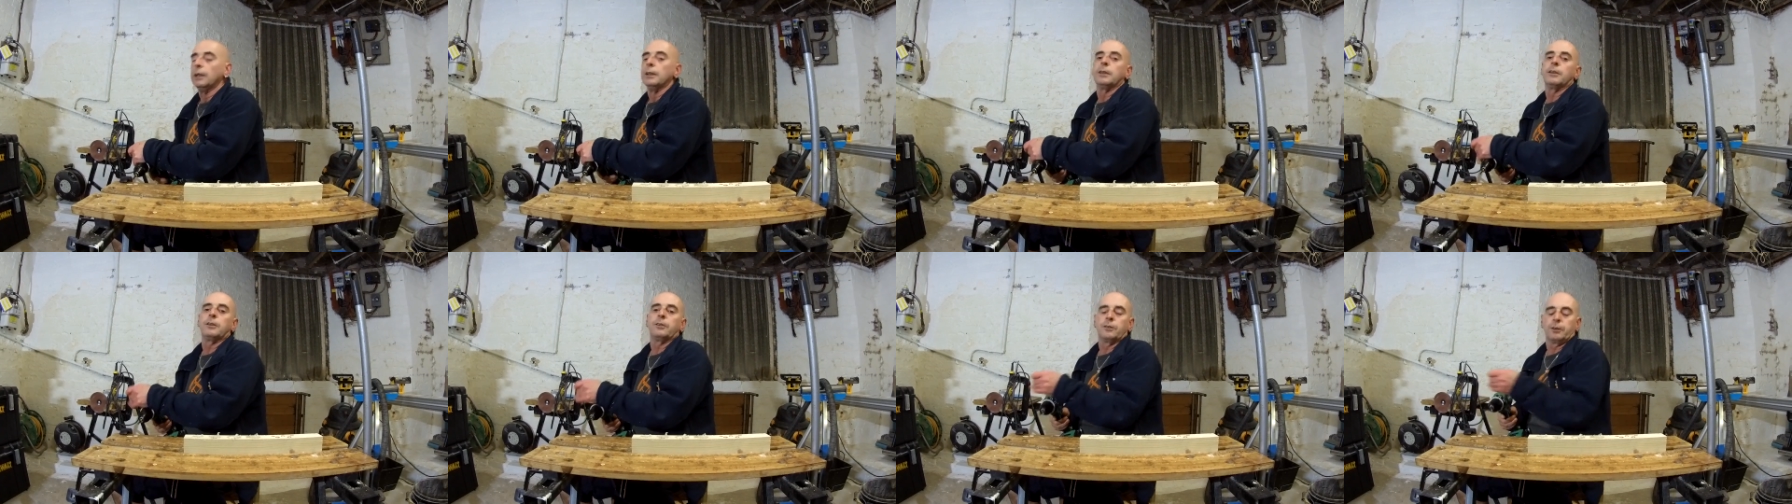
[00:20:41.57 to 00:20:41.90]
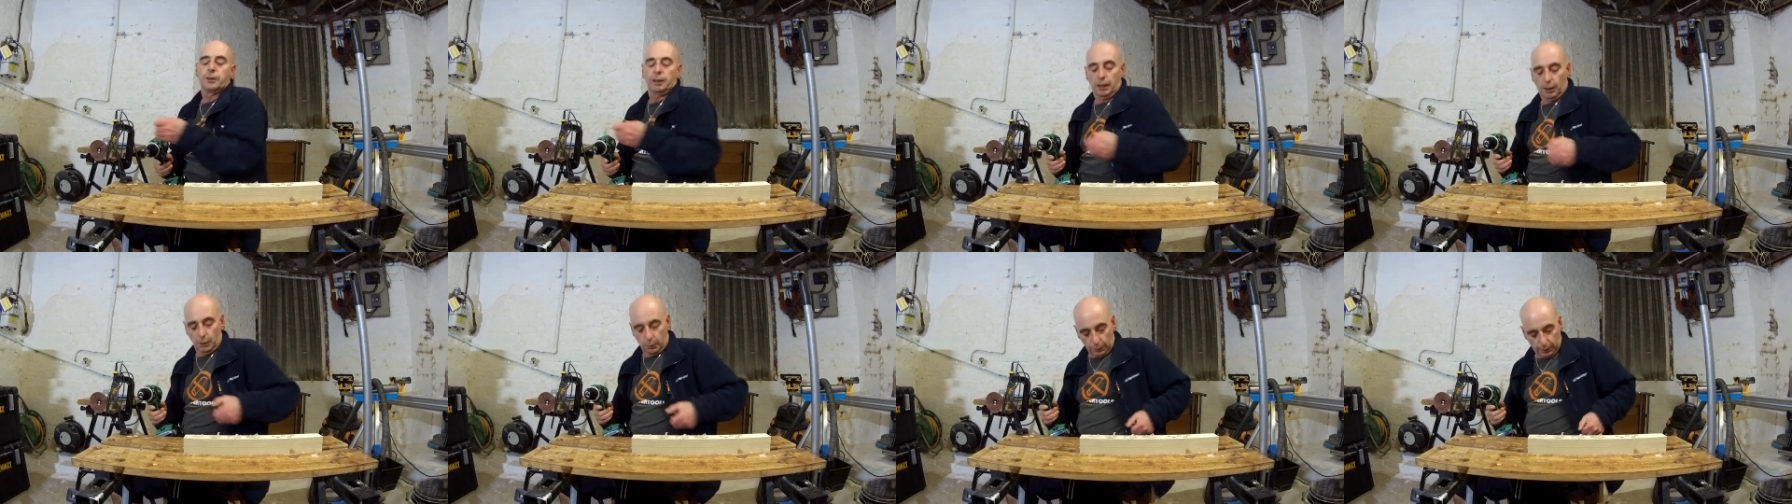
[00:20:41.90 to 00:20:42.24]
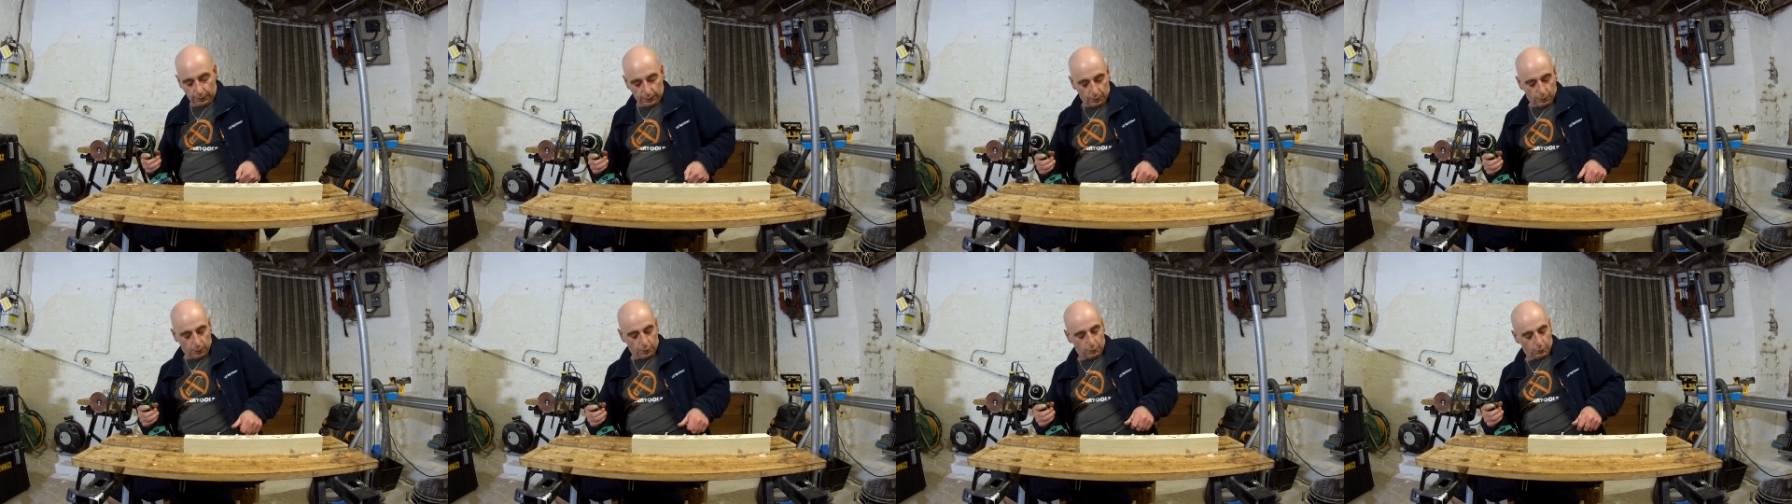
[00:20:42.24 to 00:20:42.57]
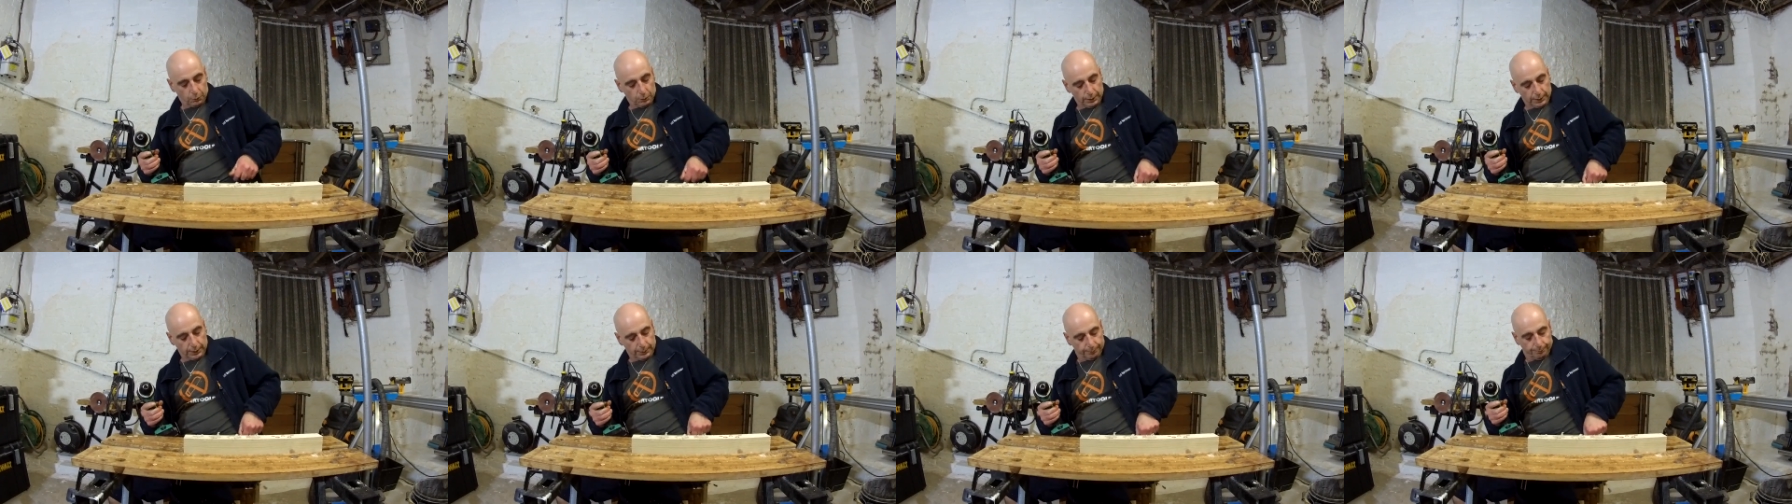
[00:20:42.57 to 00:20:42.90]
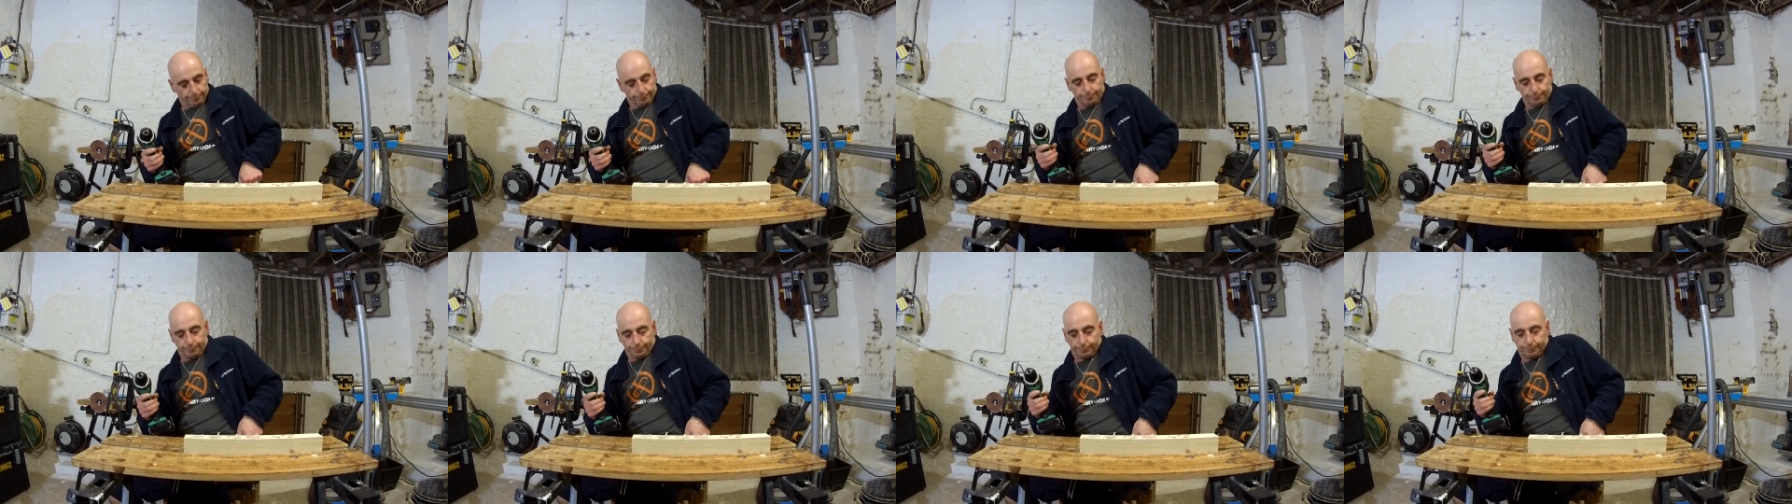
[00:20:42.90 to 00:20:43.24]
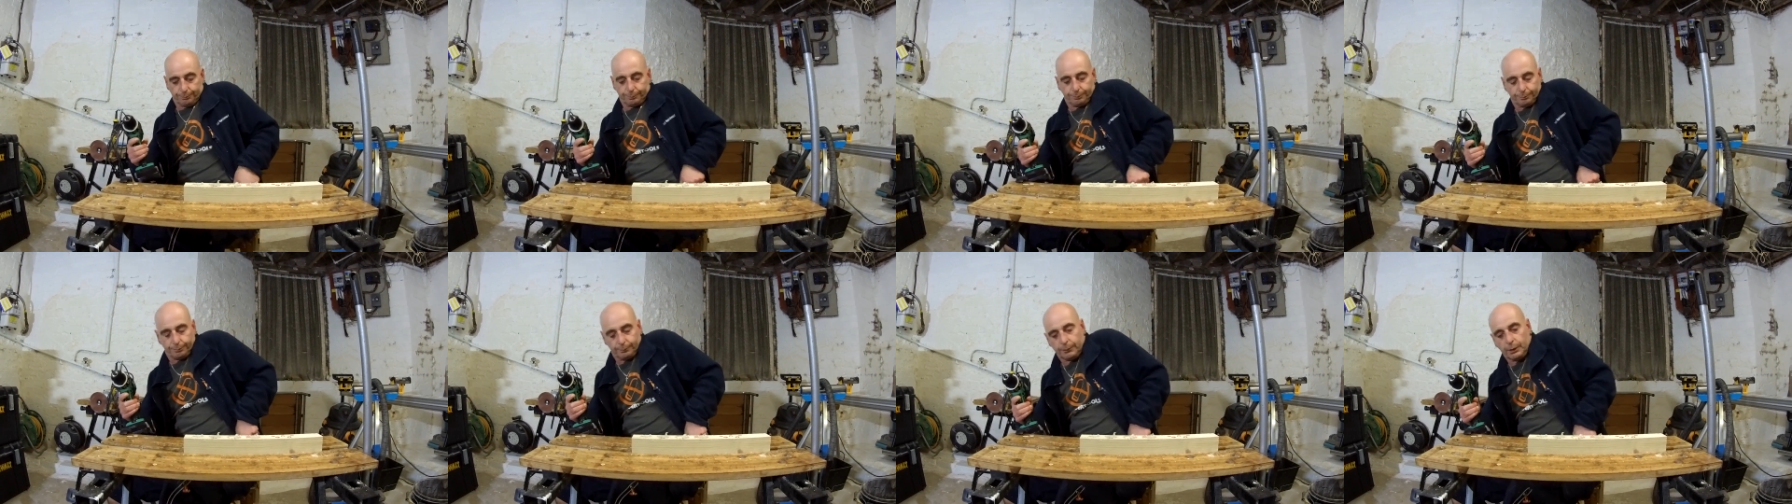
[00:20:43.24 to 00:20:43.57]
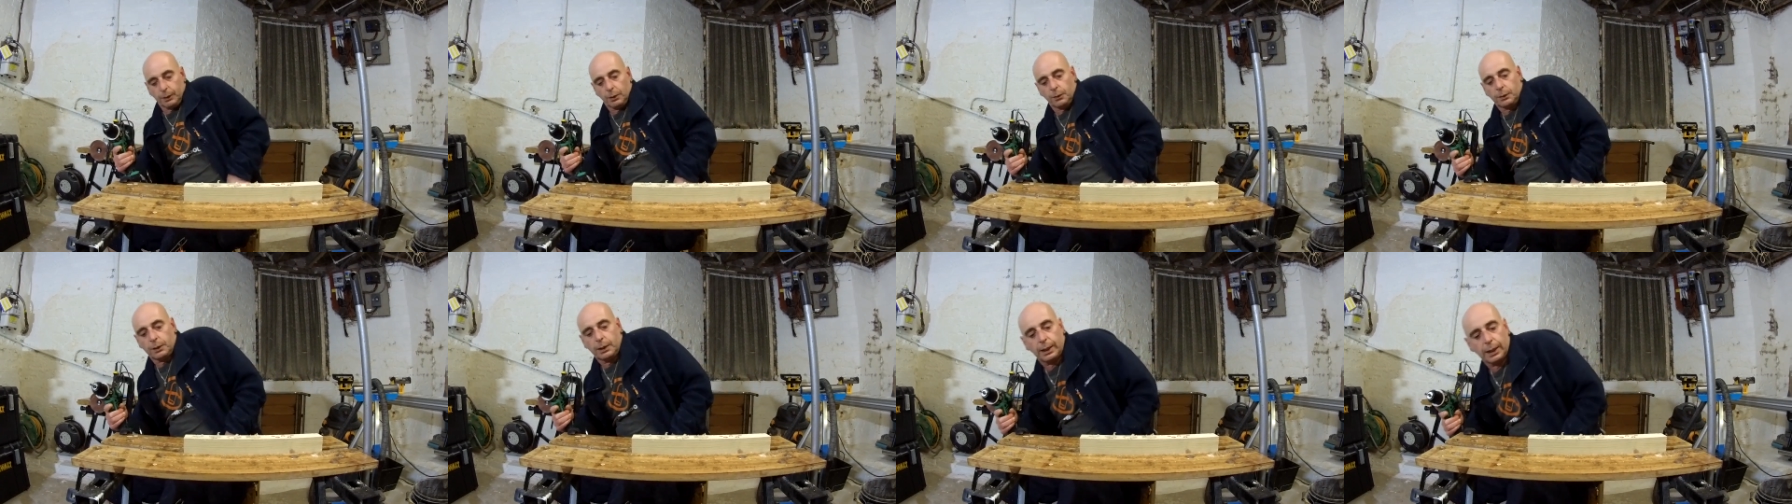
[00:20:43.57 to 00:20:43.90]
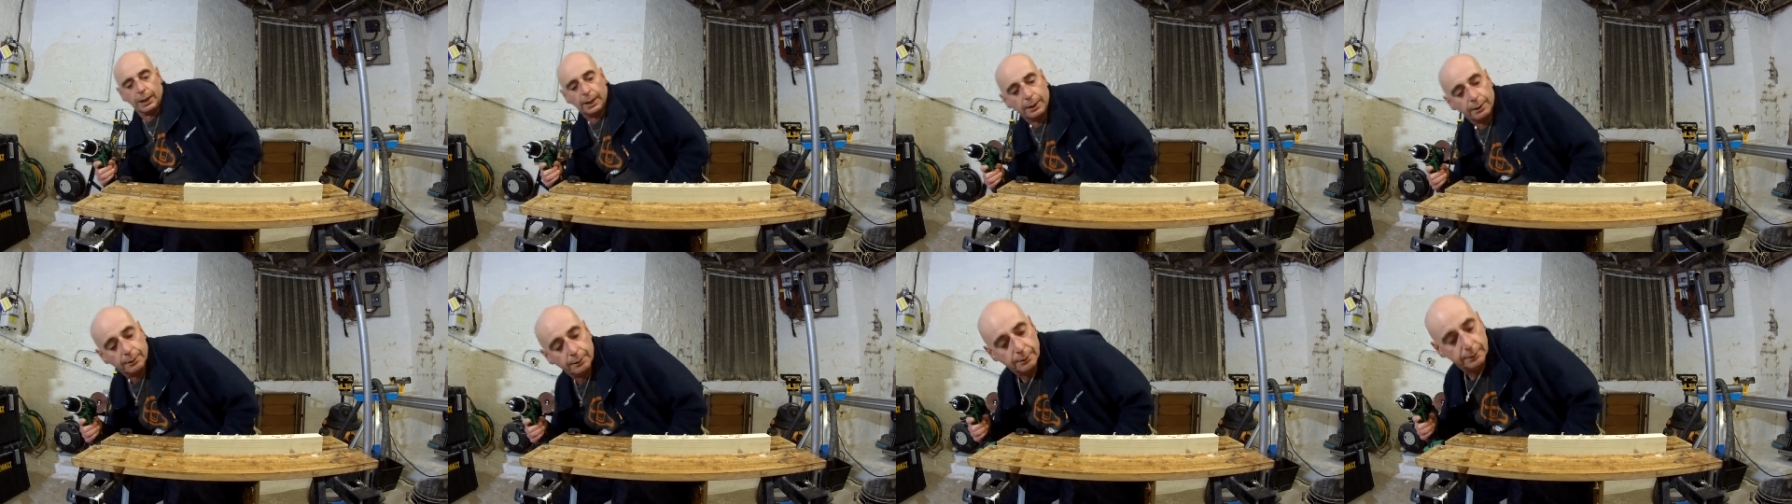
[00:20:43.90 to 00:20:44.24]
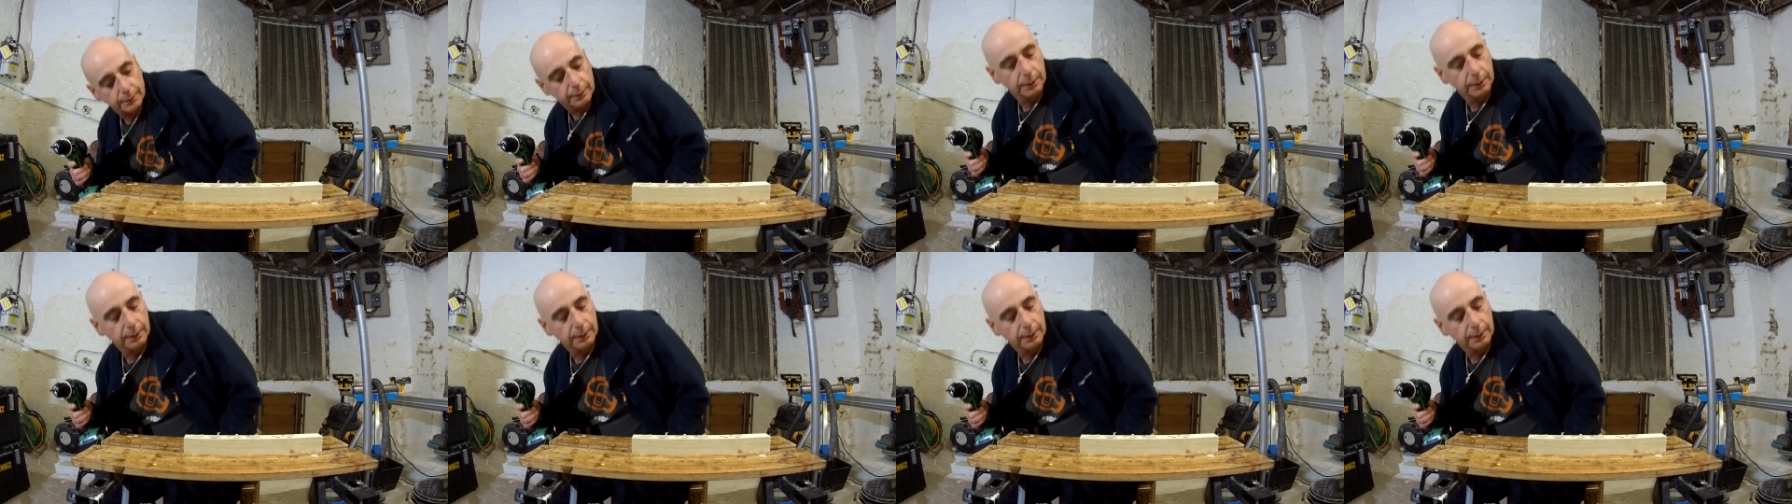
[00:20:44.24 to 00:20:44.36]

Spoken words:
to see how we get on with it. Okay?